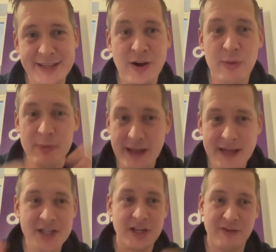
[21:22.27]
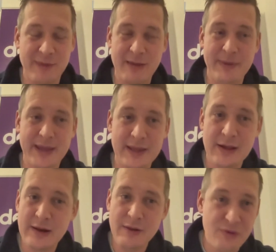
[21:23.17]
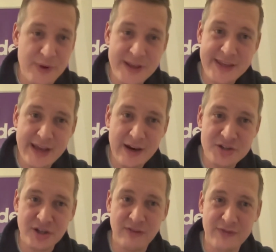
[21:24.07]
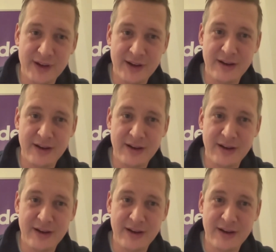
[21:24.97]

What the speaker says: the culmination of maybe 3 years of